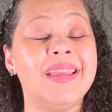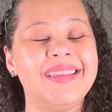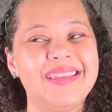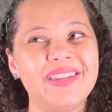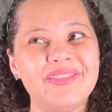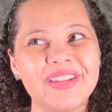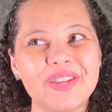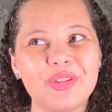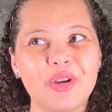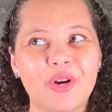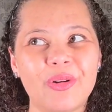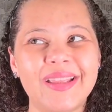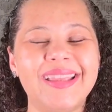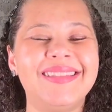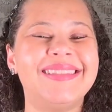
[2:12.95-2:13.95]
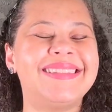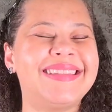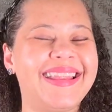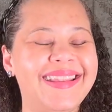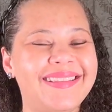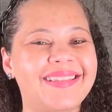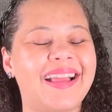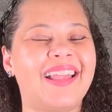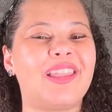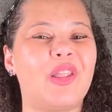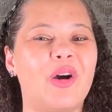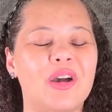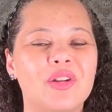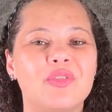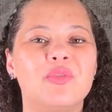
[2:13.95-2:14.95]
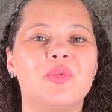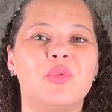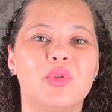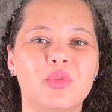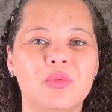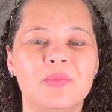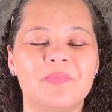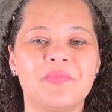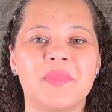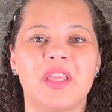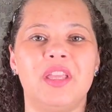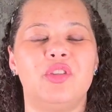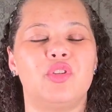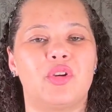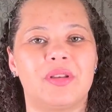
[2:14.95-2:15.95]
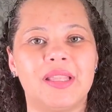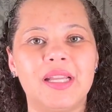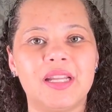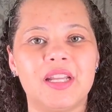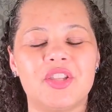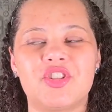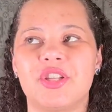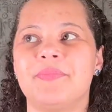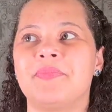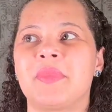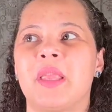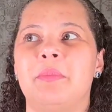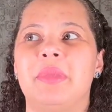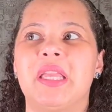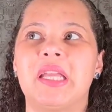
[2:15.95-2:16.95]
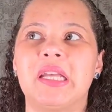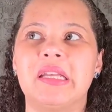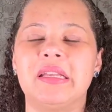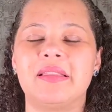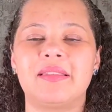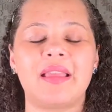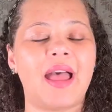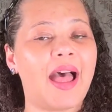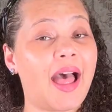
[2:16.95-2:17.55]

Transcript: even though it takes a lot of room in your luggage, because